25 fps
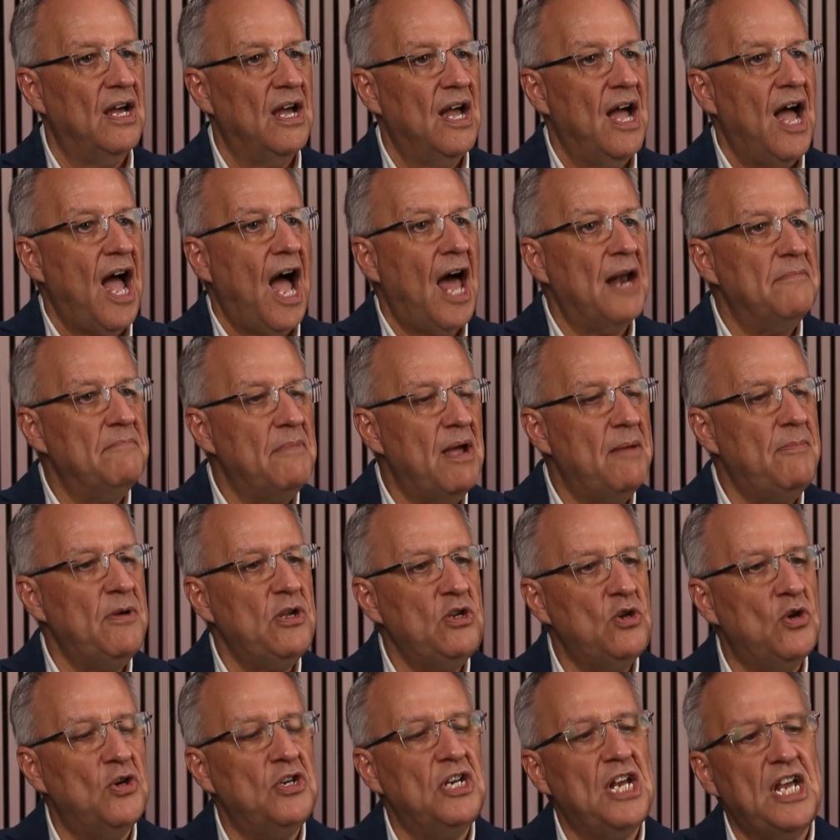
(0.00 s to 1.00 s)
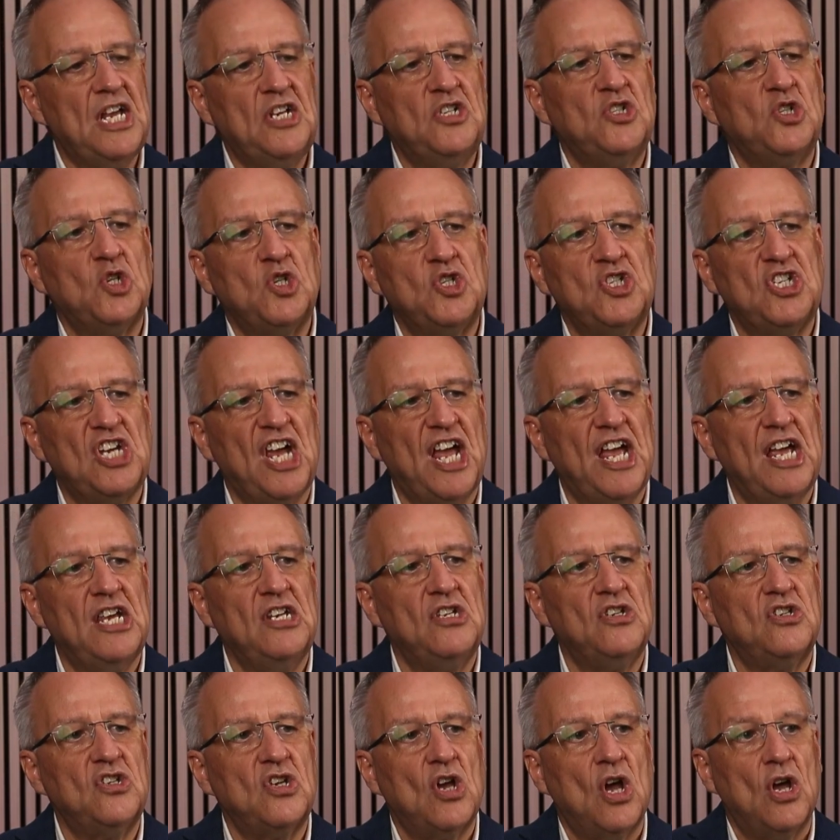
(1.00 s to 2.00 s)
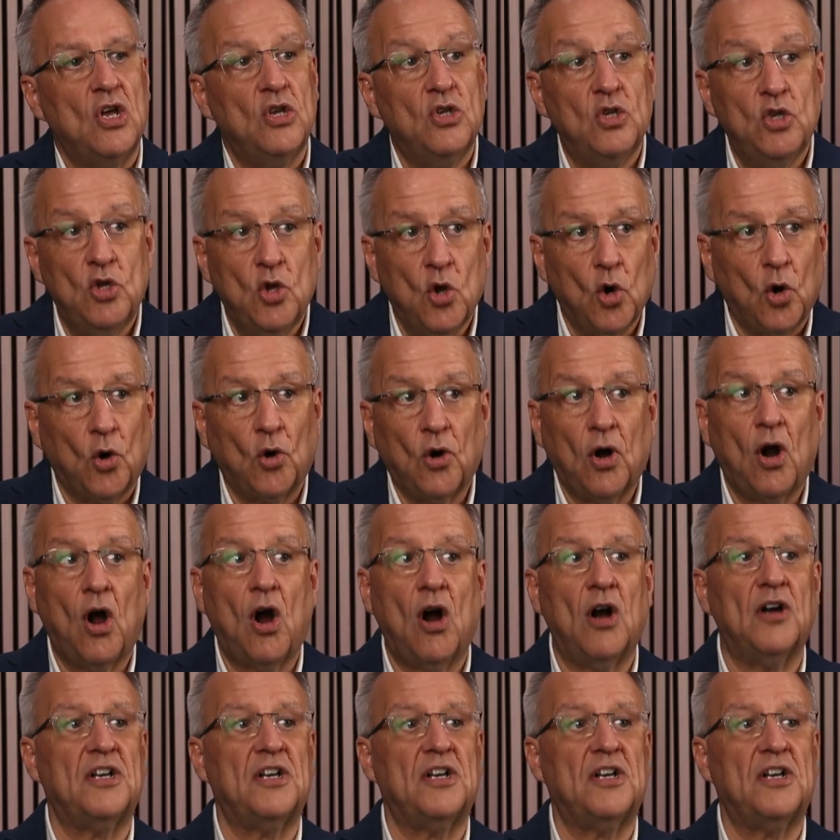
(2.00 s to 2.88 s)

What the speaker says: And maybe you need to change your heart